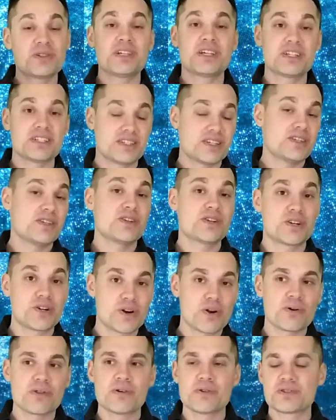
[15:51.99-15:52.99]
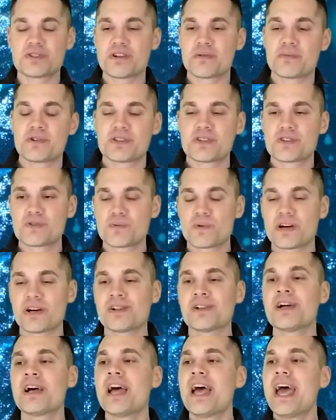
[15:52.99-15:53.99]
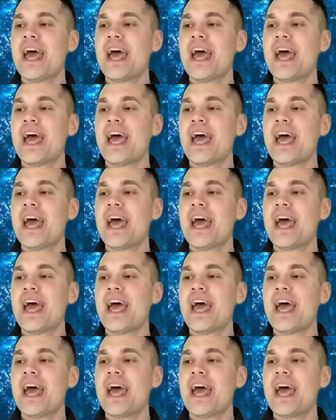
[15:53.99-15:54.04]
continue to grow those numbers as well.